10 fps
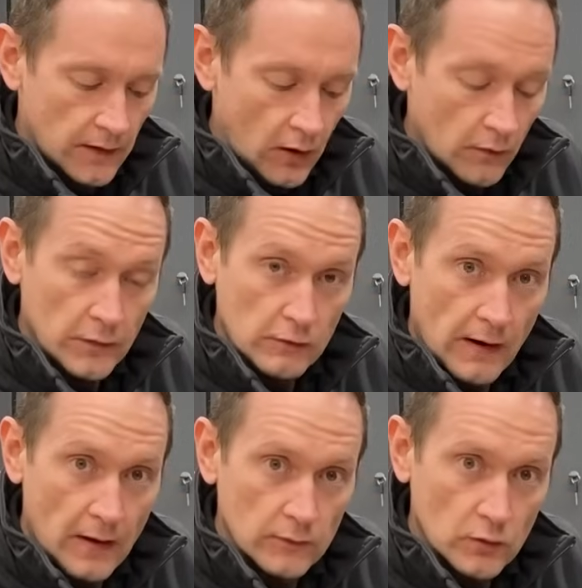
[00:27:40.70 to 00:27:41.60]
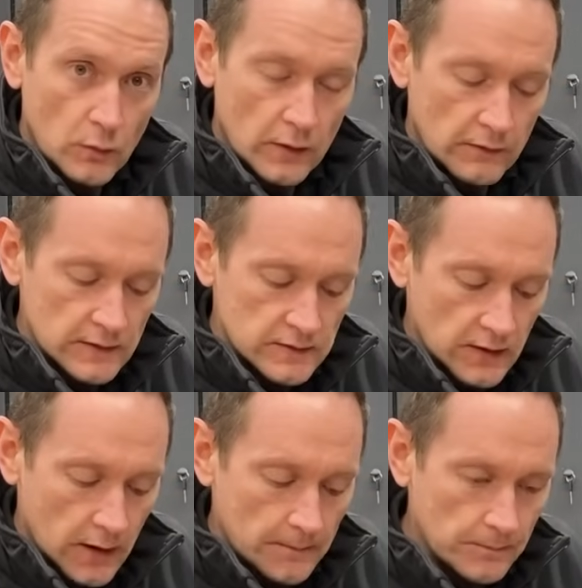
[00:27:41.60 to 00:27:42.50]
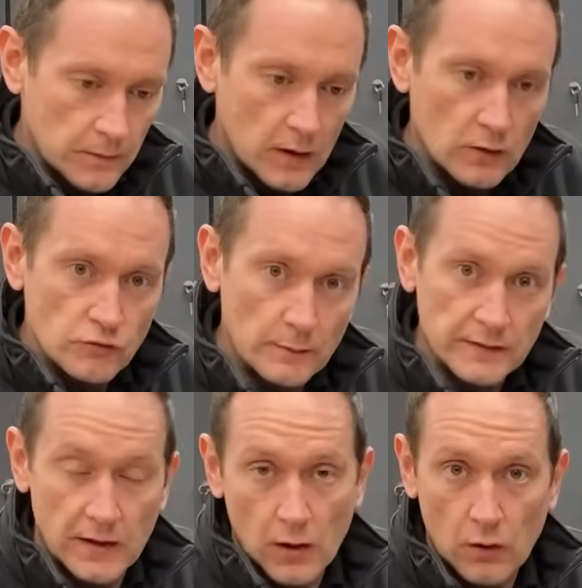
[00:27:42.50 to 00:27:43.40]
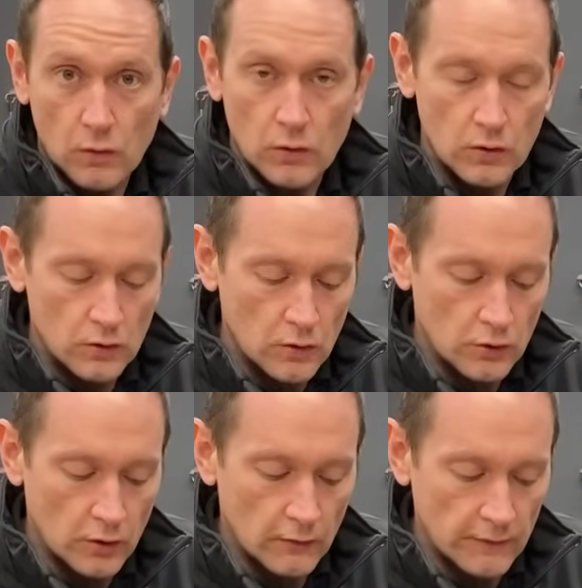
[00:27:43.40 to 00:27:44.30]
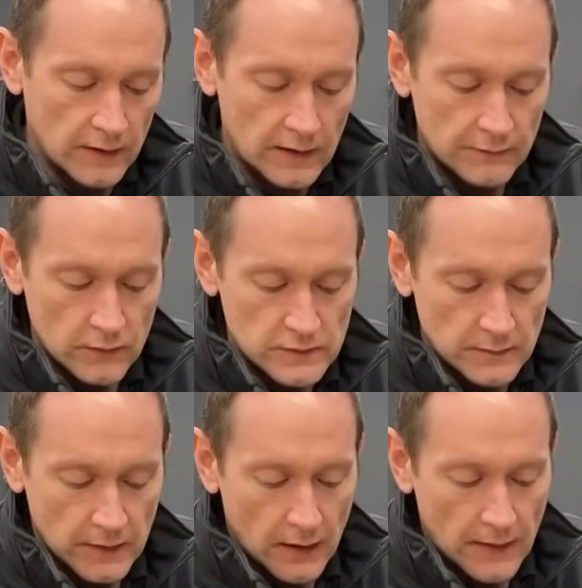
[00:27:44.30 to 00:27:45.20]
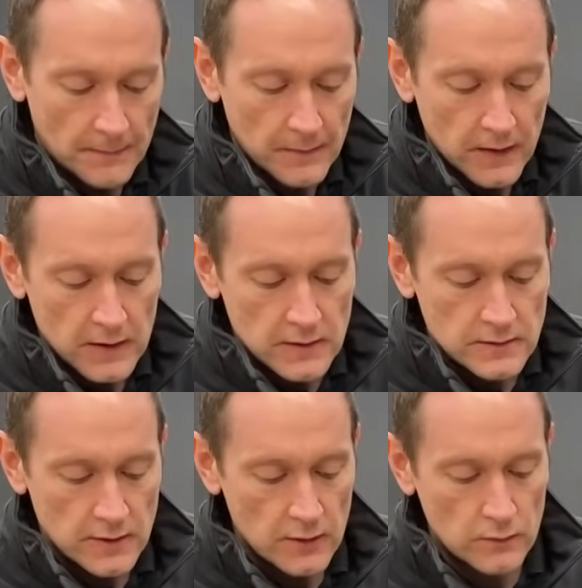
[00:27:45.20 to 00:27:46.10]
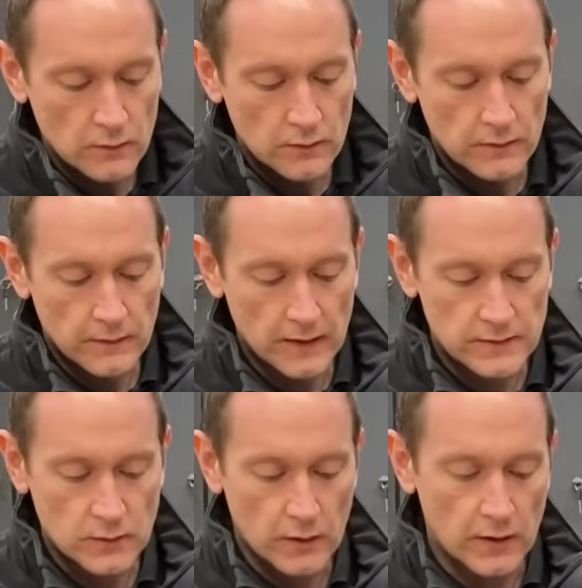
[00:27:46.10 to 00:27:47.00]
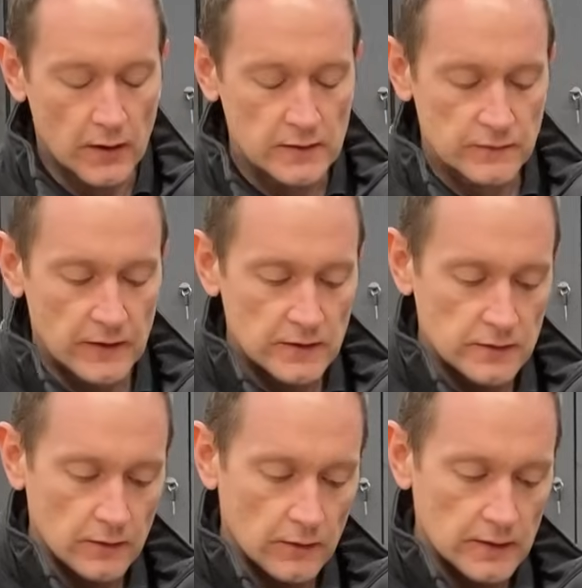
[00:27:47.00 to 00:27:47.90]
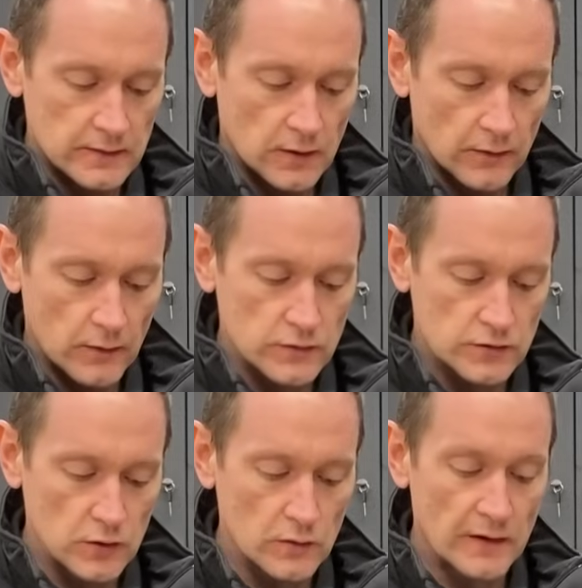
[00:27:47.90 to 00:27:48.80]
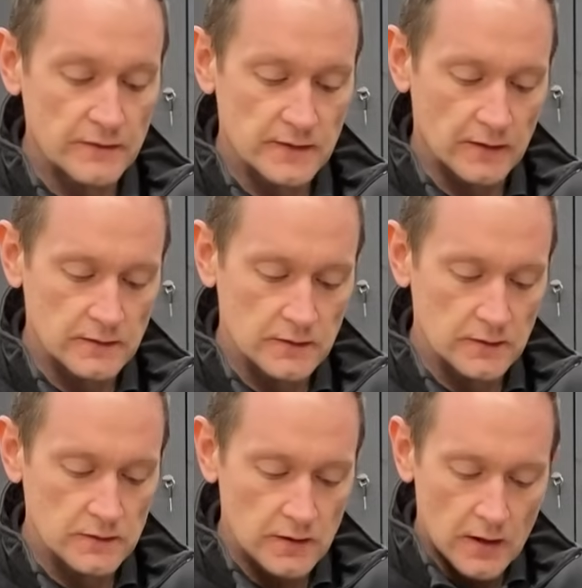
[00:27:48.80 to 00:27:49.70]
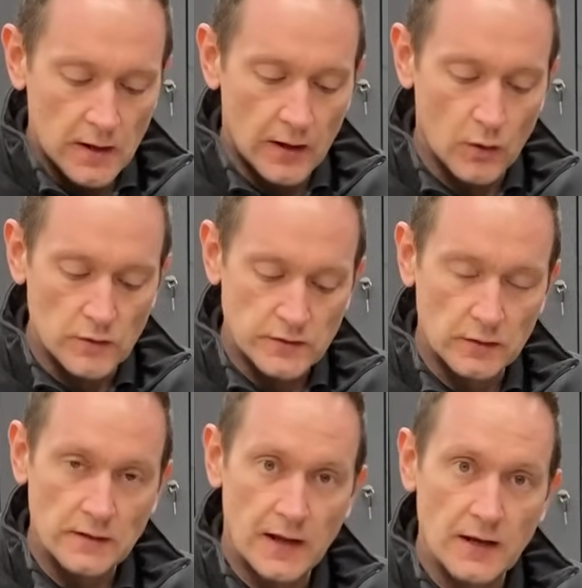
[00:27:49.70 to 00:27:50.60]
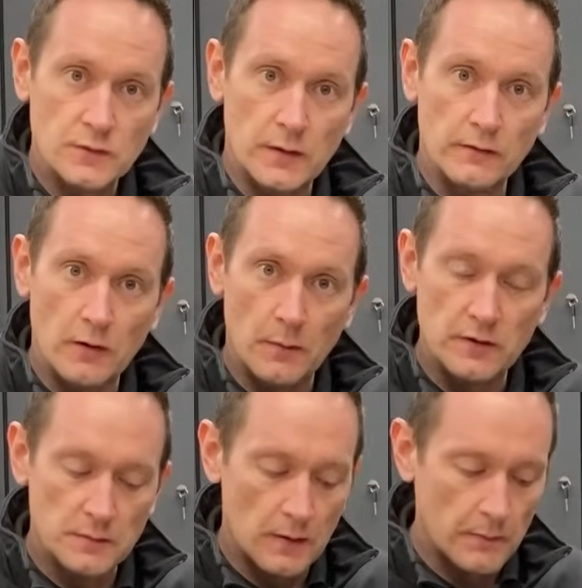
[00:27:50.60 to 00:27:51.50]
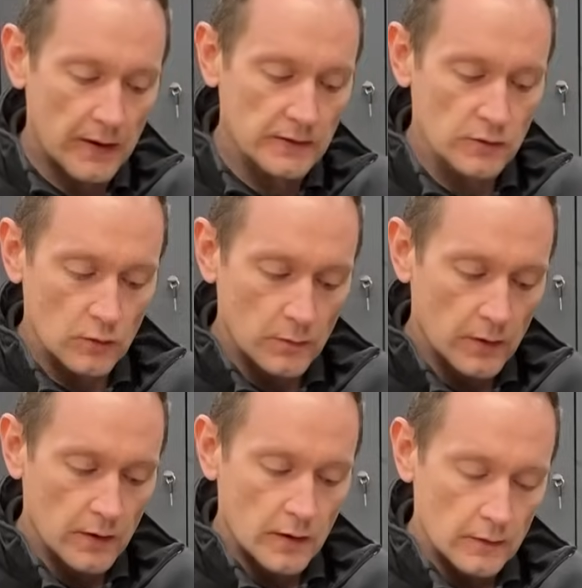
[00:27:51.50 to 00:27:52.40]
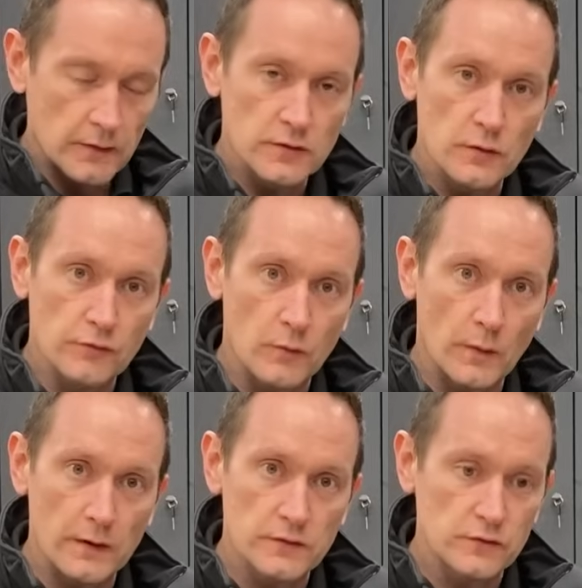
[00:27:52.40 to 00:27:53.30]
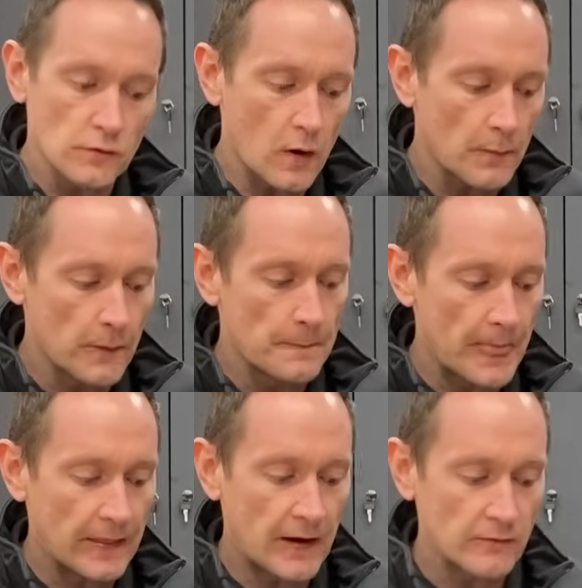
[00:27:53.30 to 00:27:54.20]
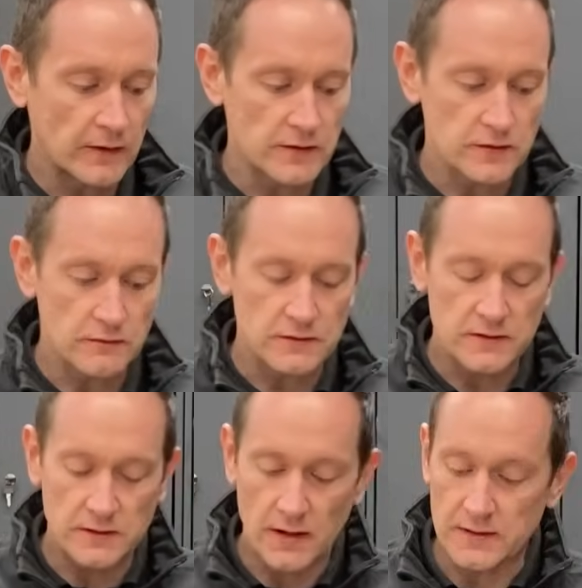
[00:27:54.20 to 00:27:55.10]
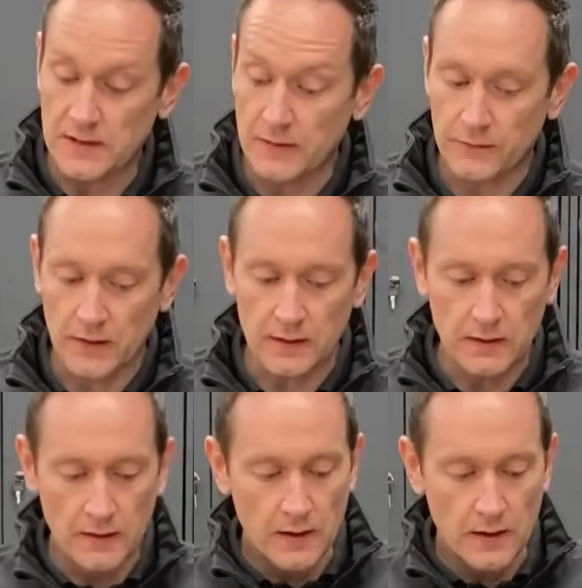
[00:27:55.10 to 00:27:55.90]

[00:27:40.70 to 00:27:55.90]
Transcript: on the ground or whether it's dropped in a hole or got off a cliff or something like that. So that's quite a nice feature that it's got those two lift sensors. It also detects when the robot's being picked up, the two front wheels drop and that registers as lifted.